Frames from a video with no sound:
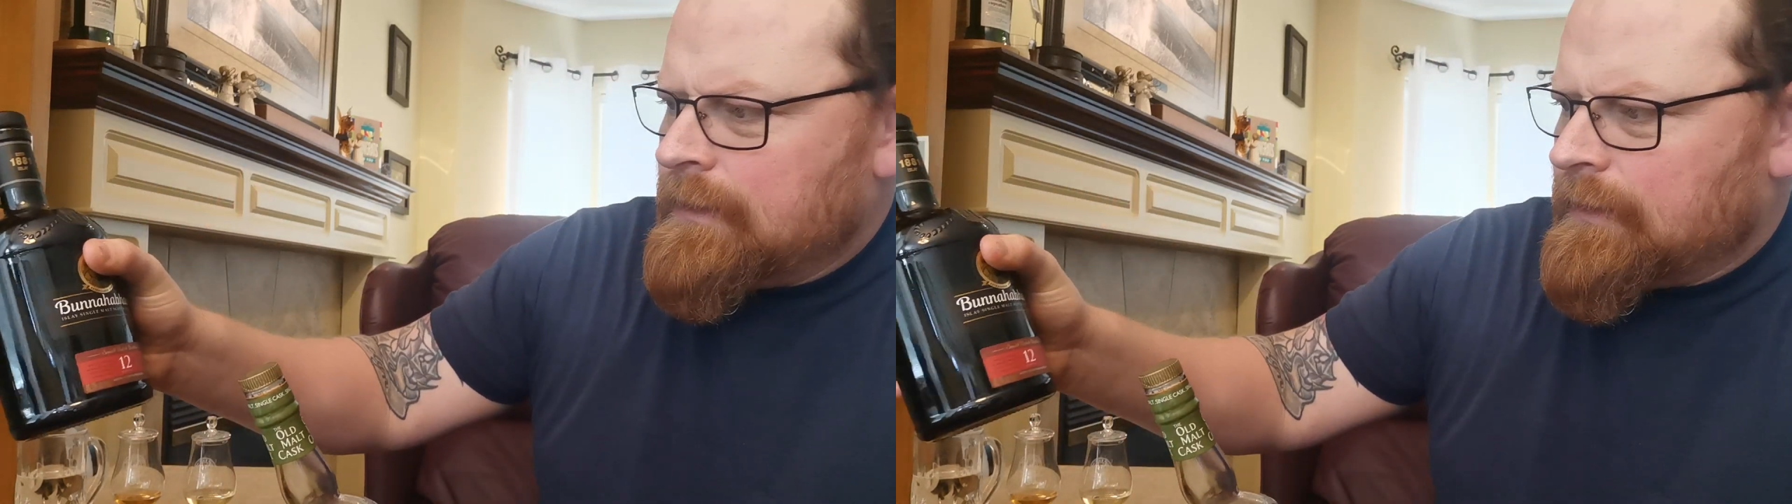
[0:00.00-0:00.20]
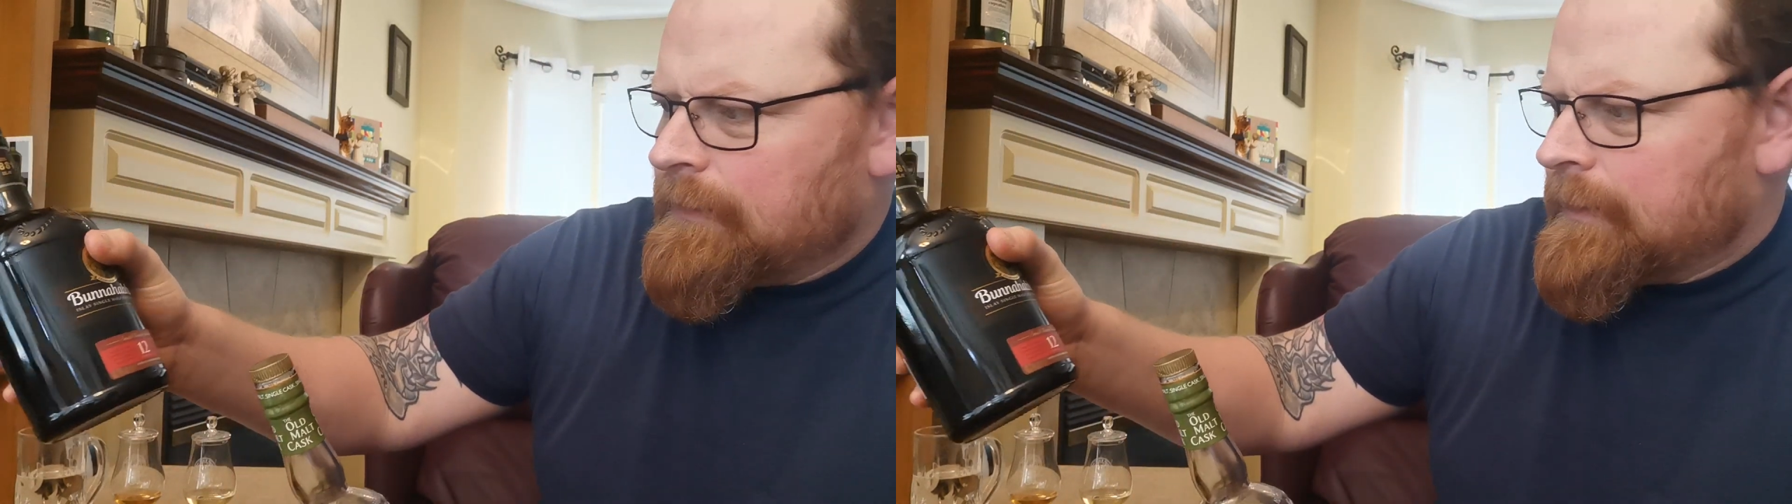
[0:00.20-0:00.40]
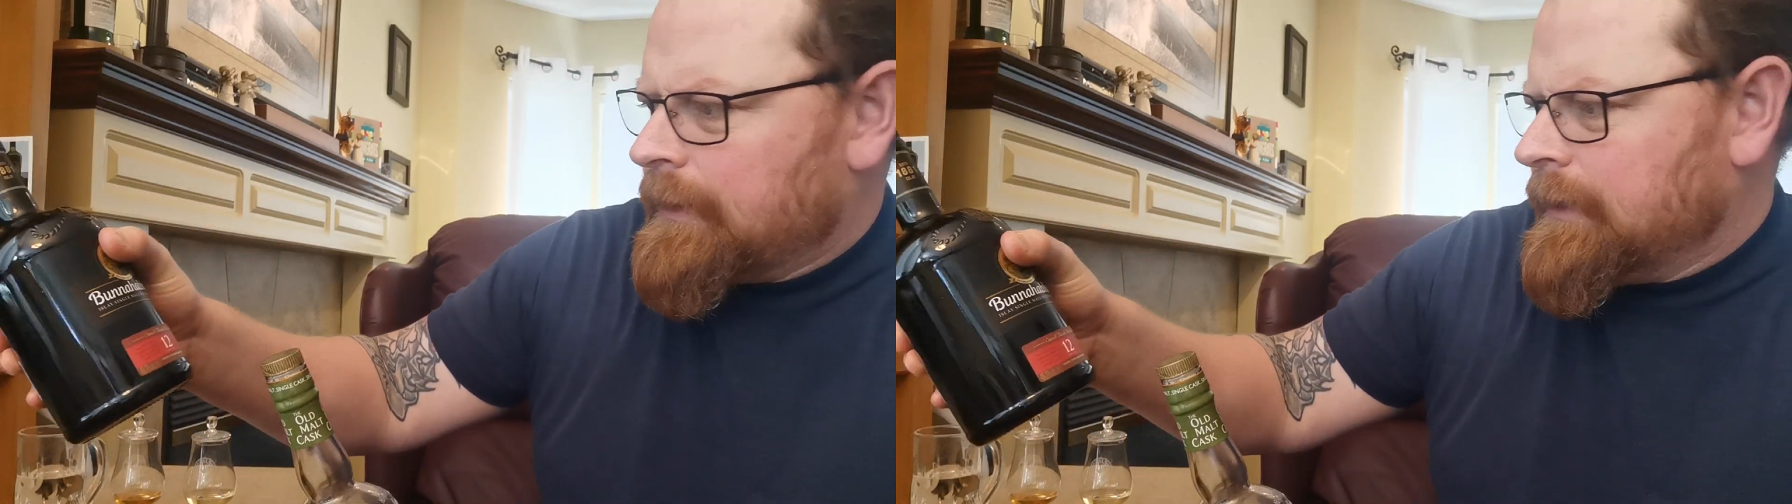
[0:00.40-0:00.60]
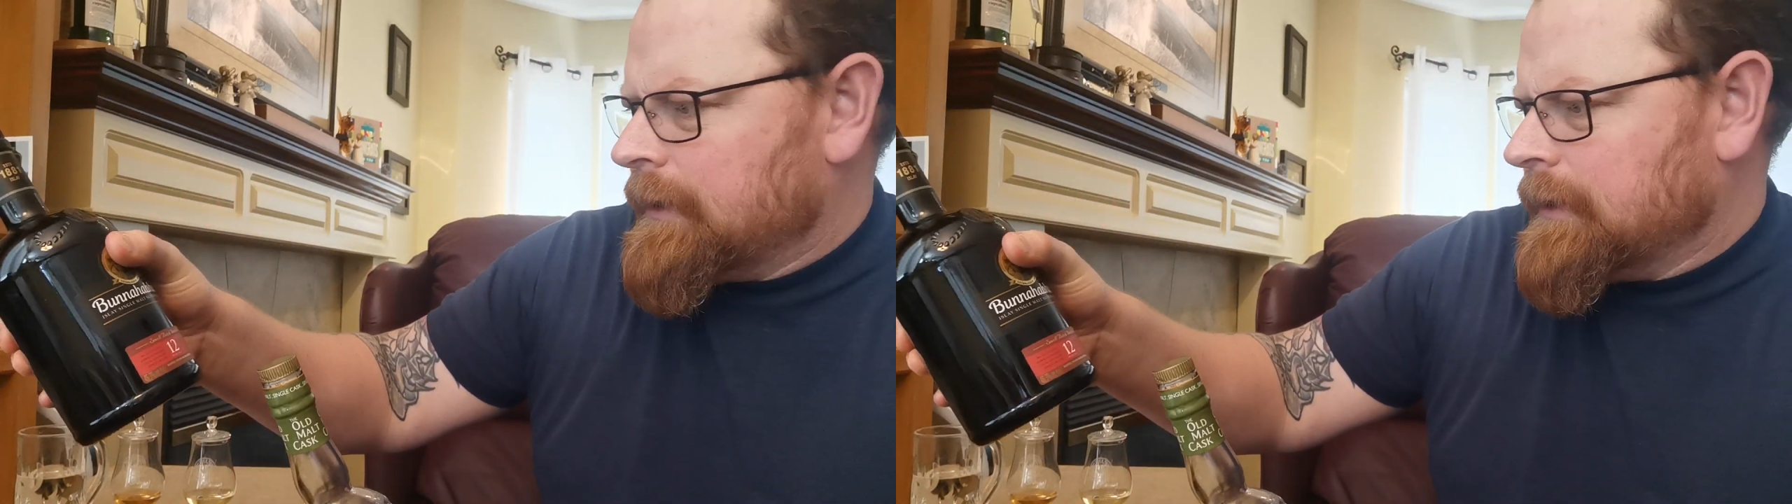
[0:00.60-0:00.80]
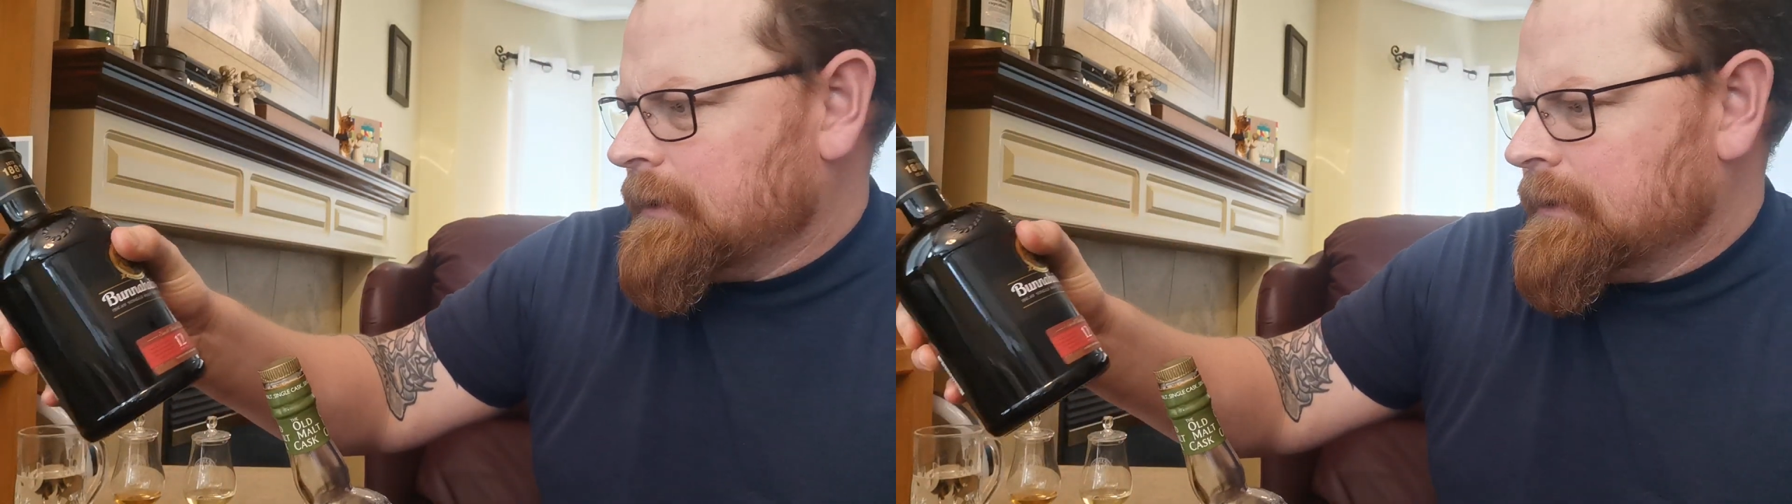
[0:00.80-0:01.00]
this one
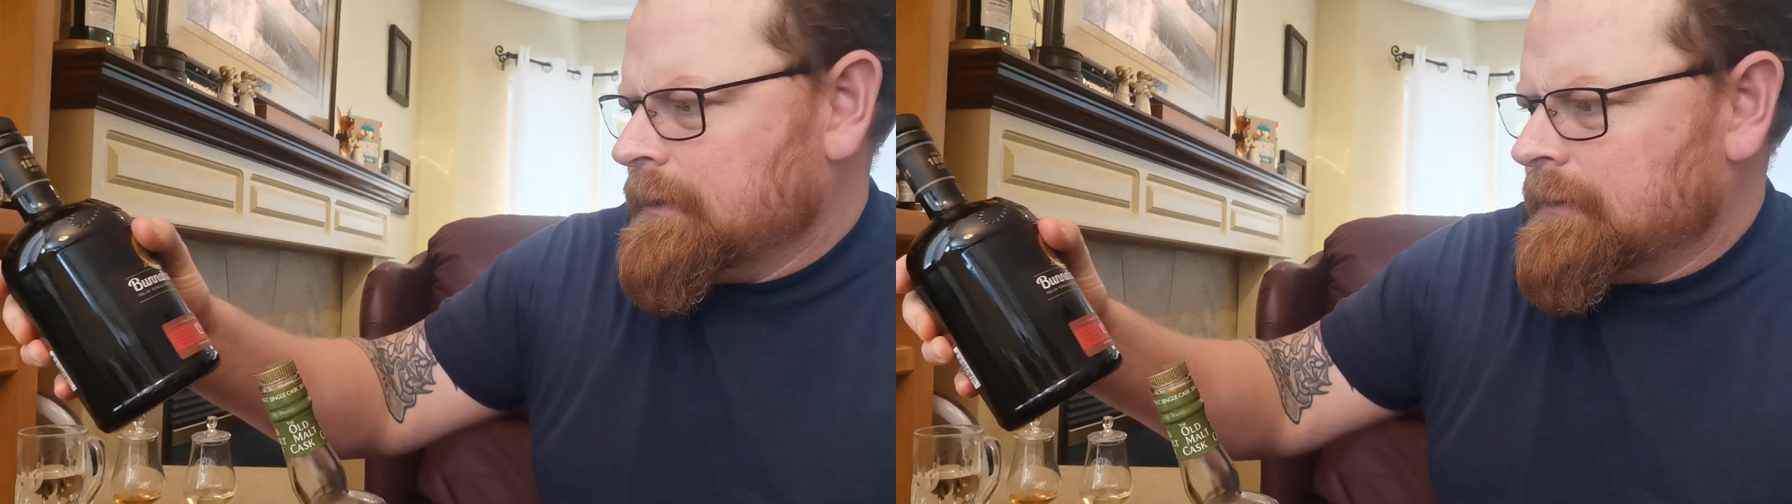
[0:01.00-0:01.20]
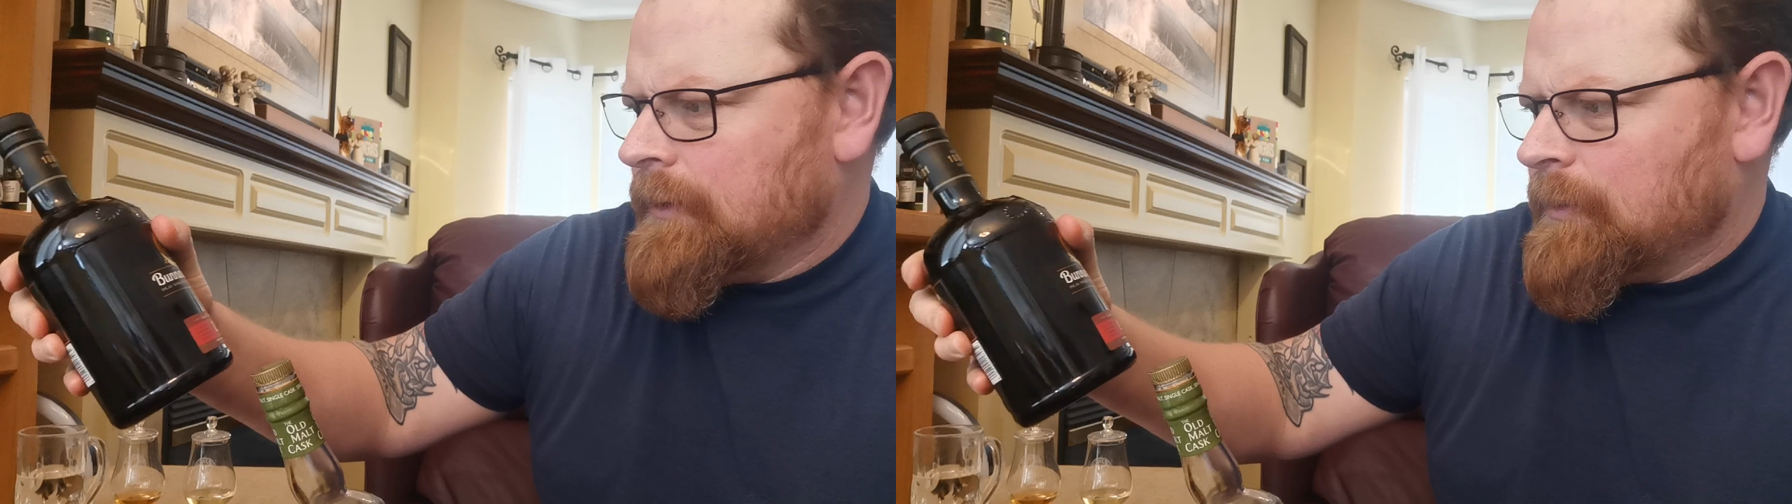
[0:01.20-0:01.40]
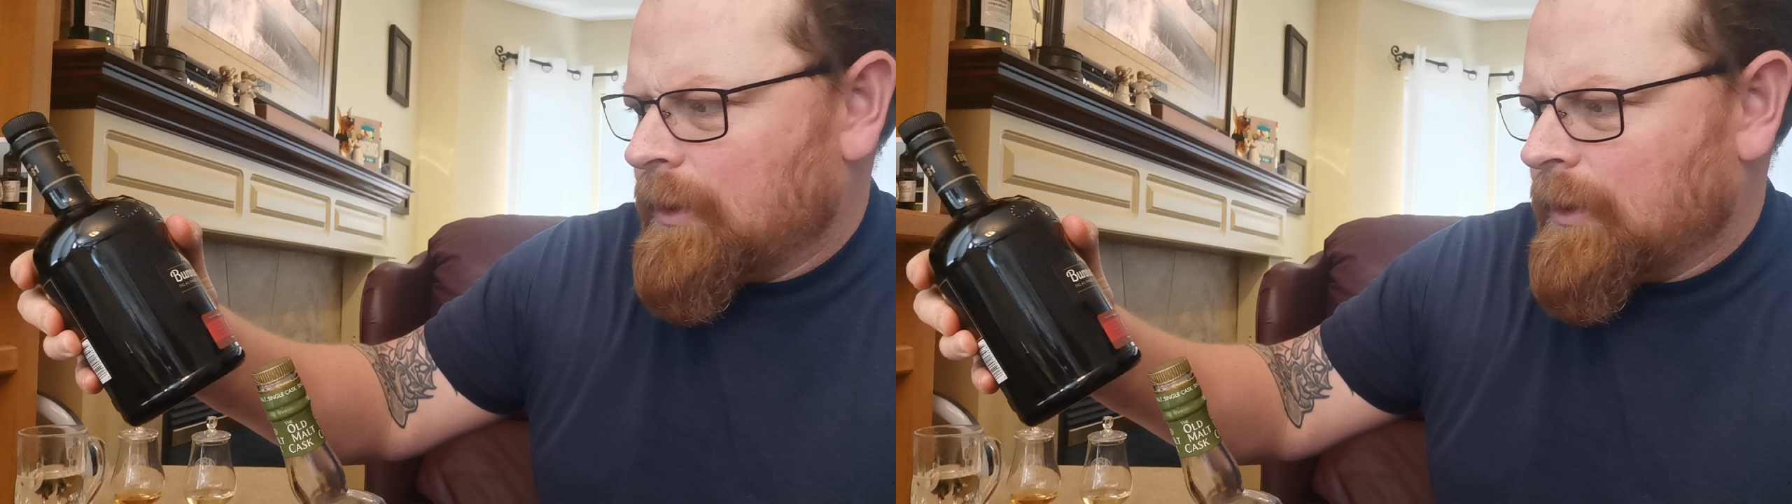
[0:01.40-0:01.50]
here, was